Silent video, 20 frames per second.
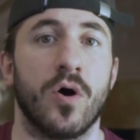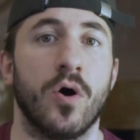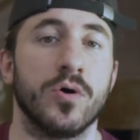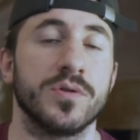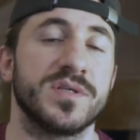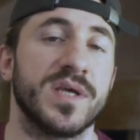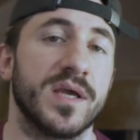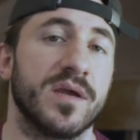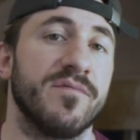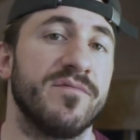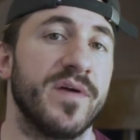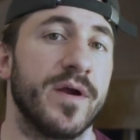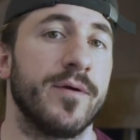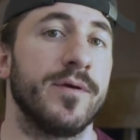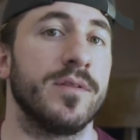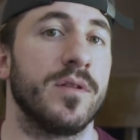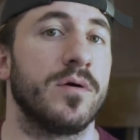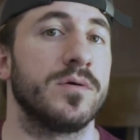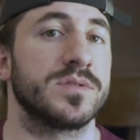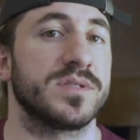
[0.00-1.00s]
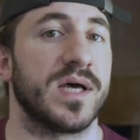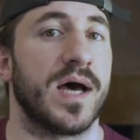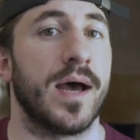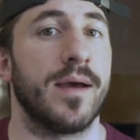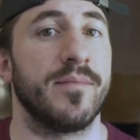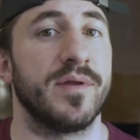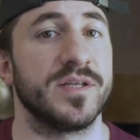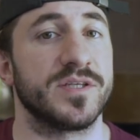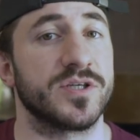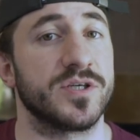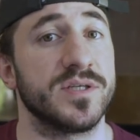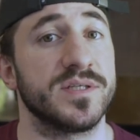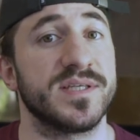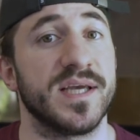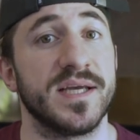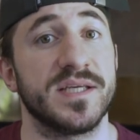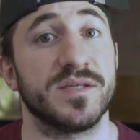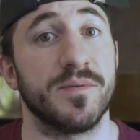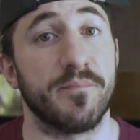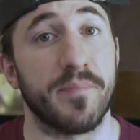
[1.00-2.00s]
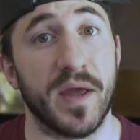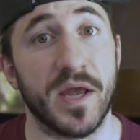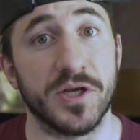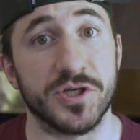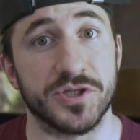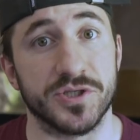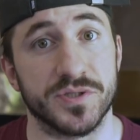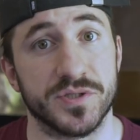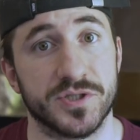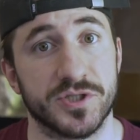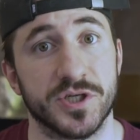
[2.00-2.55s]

all take a very long time and it's going to take some patience.